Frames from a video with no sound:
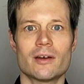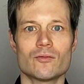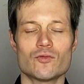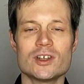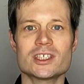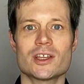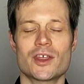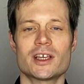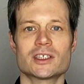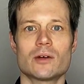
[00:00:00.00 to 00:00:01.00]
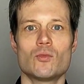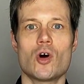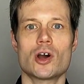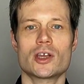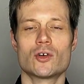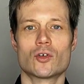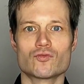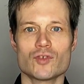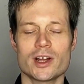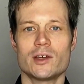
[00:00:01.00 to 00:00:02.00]
recent things I'm working
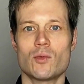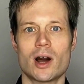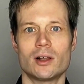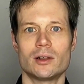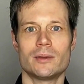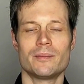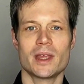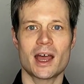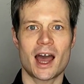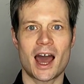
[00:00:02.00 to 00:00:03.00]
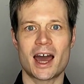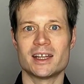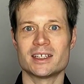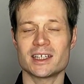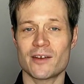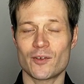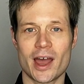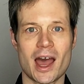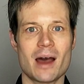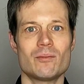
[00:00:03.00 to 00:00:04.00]
on really well? And if I
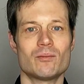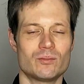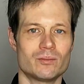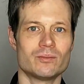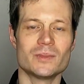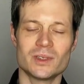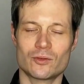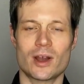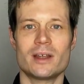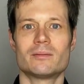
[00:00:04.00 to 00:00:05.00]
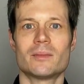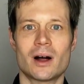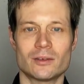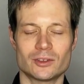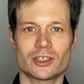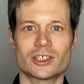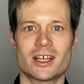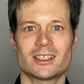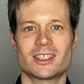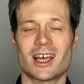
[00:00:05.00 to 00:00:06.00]
am, great, I'll judge
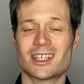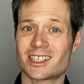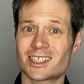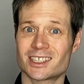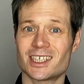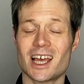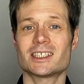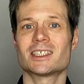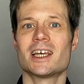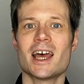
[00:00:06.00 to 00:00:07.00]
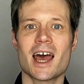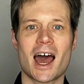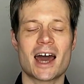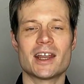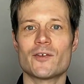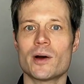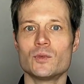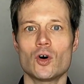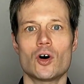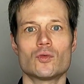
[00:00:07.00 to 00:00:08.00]
that as a success. And if I'm
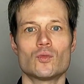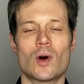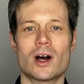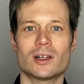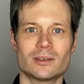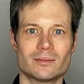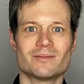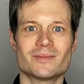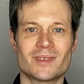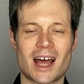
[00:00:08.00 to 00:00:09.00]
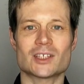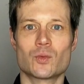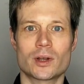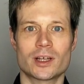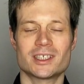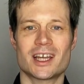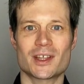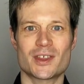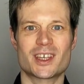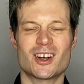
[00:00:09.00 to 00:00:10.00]
not, well, that's when I tend to
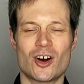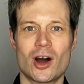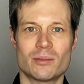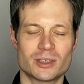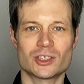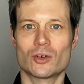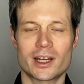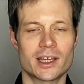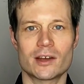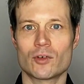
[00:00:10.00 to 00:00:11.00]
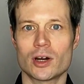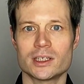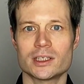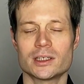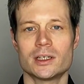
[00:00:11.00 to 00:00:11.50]
think, oh, I'm just not getting it right.